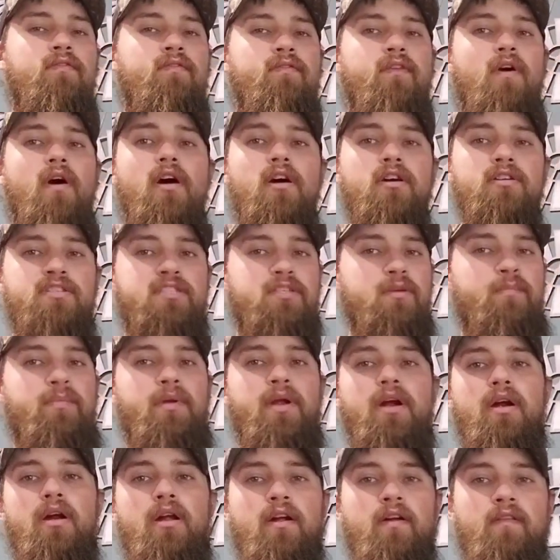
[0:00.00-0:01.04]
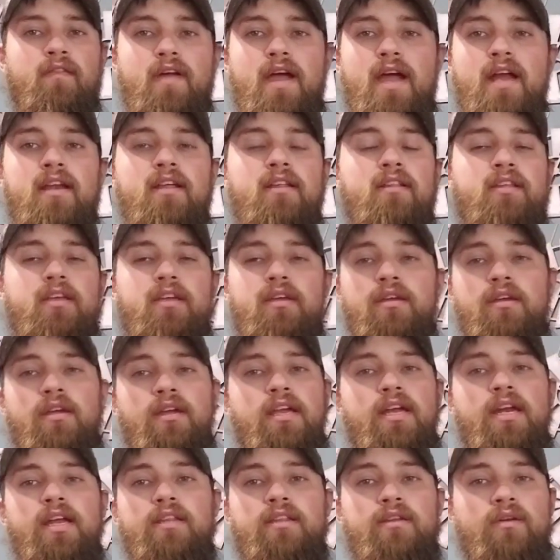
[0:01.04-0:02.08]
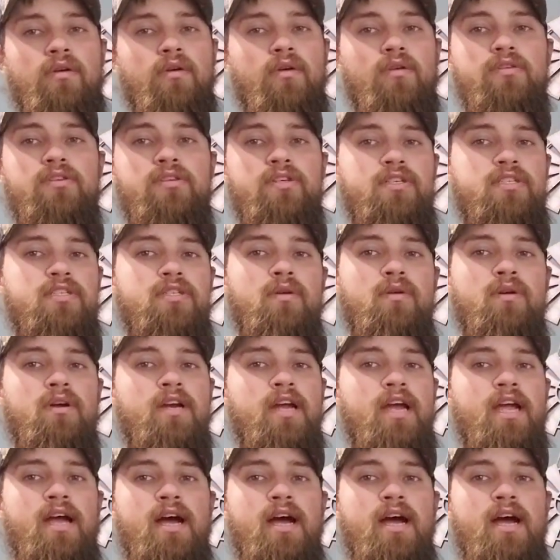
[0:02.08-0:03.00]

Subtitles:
far superior of anything you can get at the grocery store,